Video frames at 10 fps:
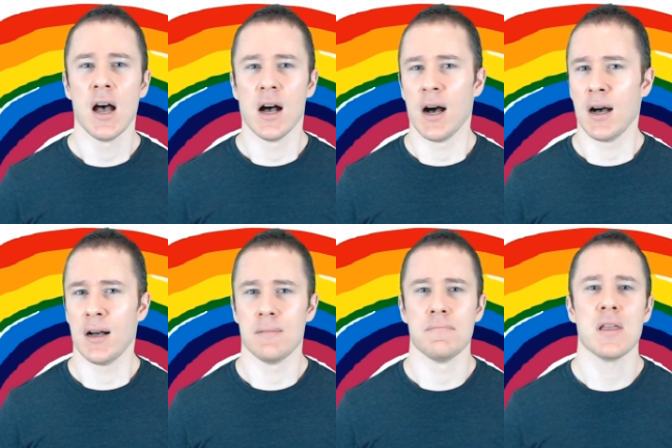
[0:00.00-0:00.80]
Uh,
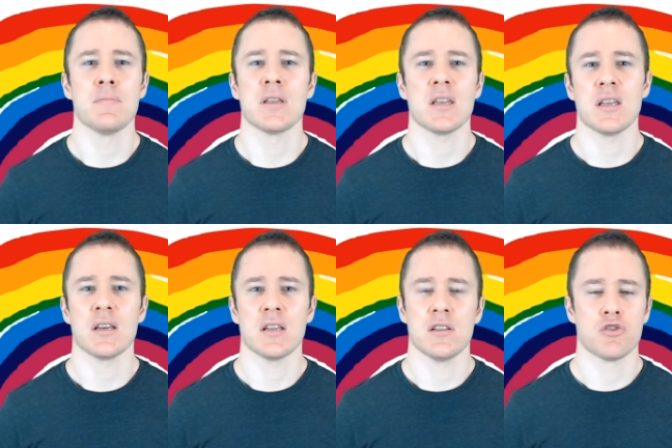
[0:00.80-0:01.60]
maybe it
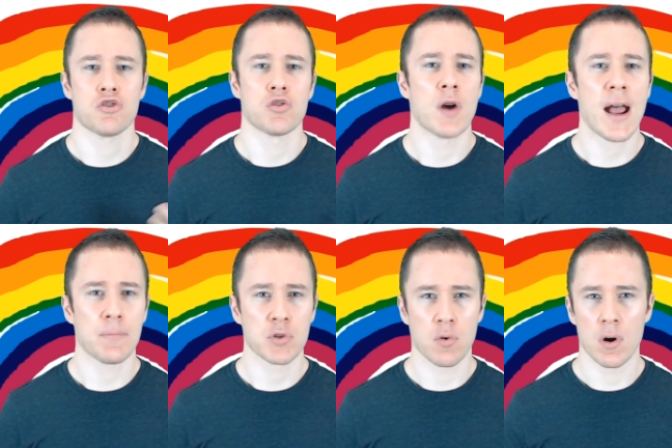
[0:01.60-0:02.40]
is
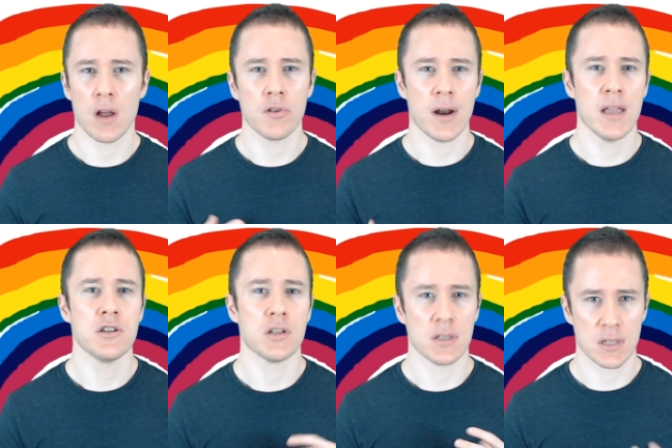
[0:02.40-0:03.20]
traps or other
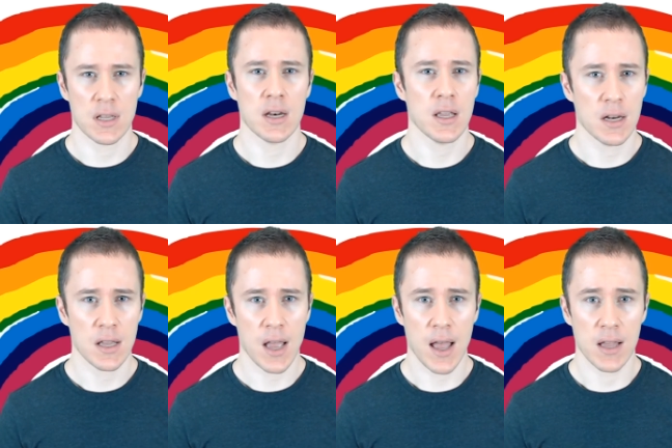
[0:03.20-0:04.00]
agents that it
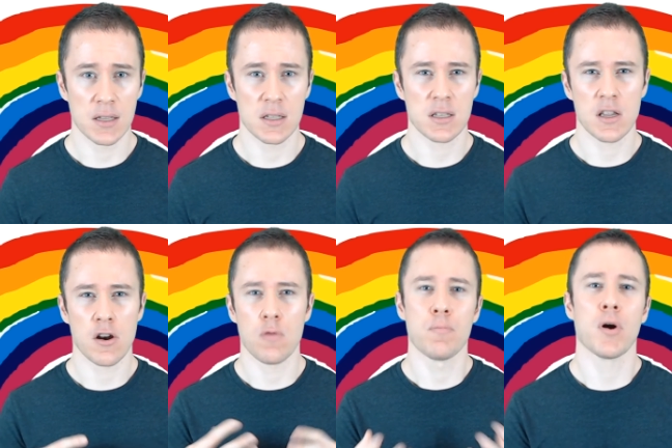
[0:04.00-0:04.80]
has, you know,
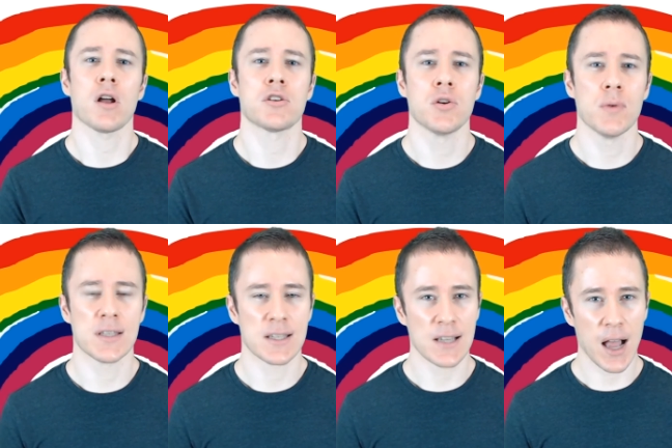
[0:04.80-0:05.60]
brought to its
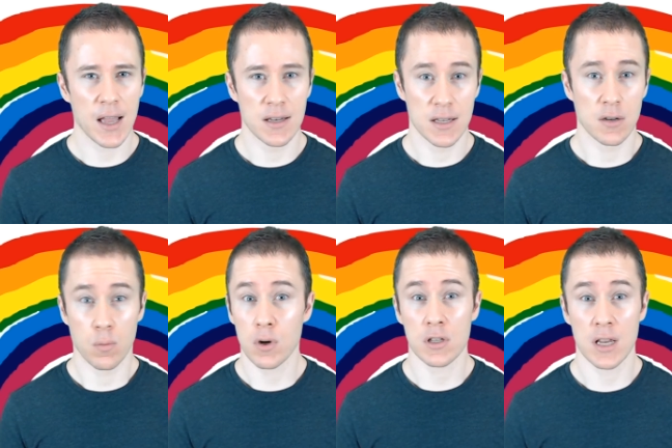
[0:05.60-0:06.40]
side to
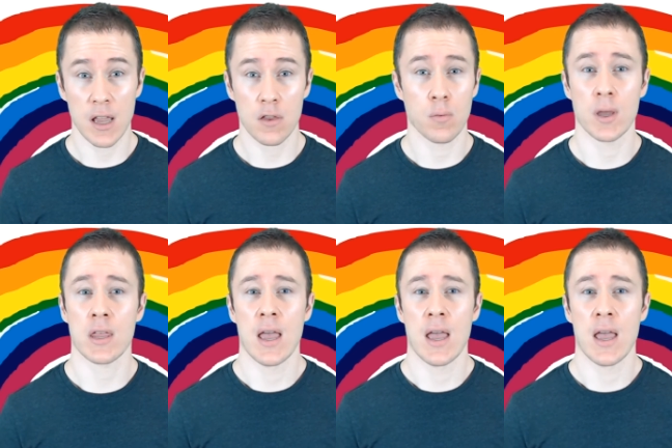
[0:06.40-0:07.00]
work together with.